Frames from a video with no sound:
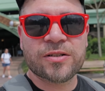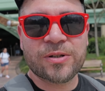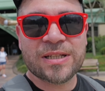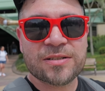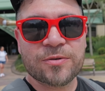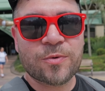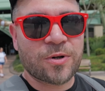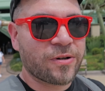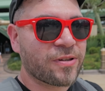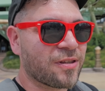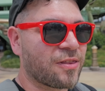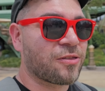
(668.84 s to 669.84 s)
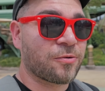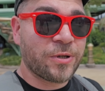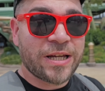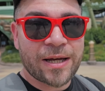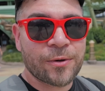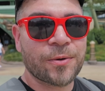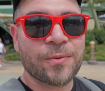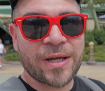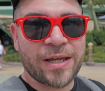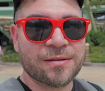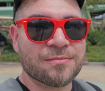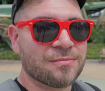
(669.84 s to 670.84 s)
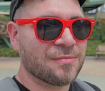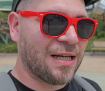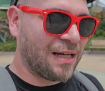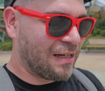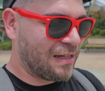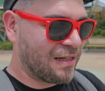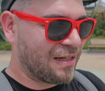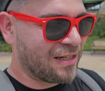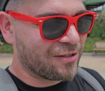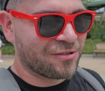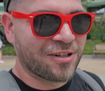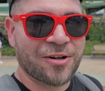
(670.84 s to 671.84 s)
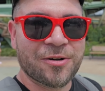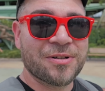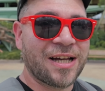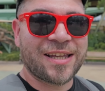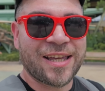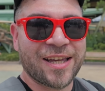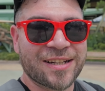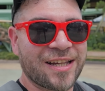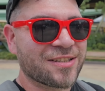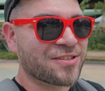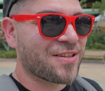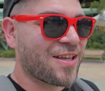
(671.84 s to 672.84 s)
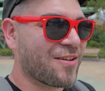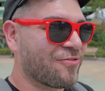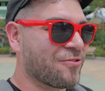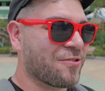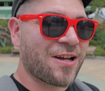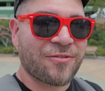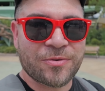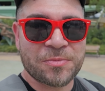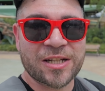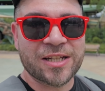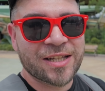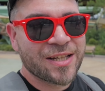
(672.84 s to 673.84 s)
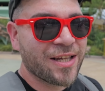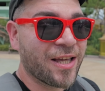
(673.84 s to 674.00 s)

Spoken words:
So is it worth a 3-hour wait? I don't know. I can't answer that for everybody.